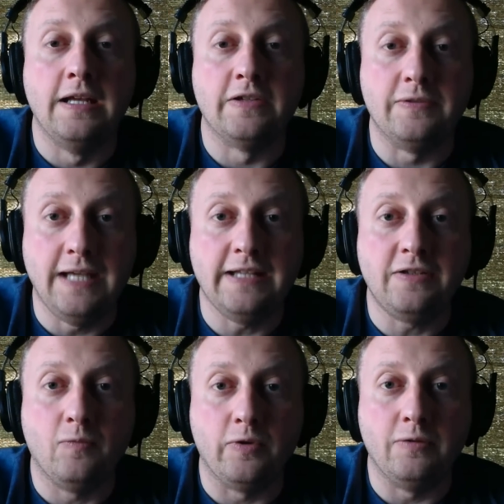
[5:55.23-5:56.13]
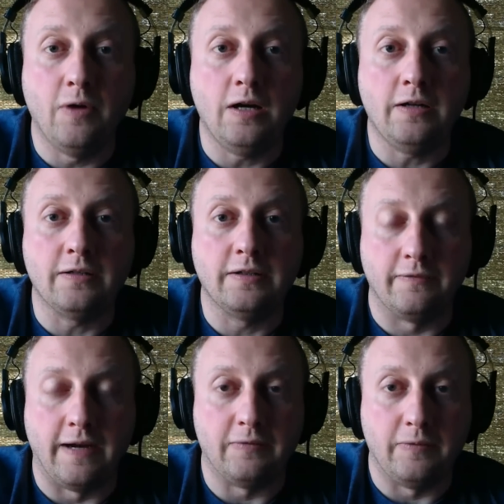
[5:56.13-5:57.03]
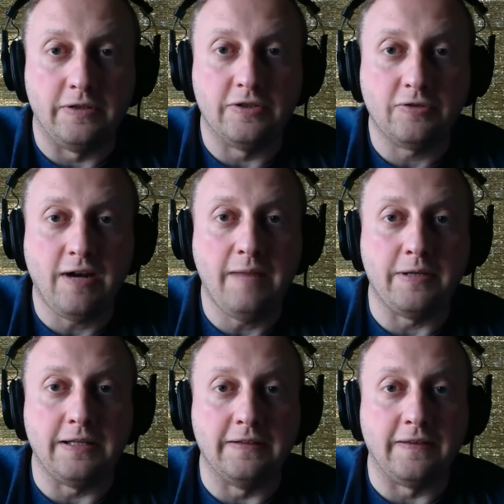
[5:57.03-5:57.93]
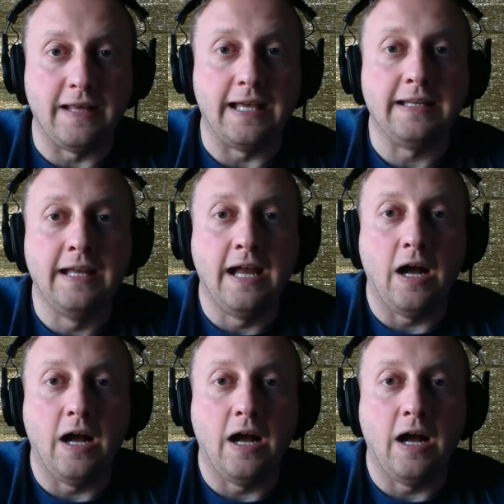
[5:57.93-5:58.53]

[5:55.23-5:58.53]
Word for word: So yes, what you are correct when you describe it is that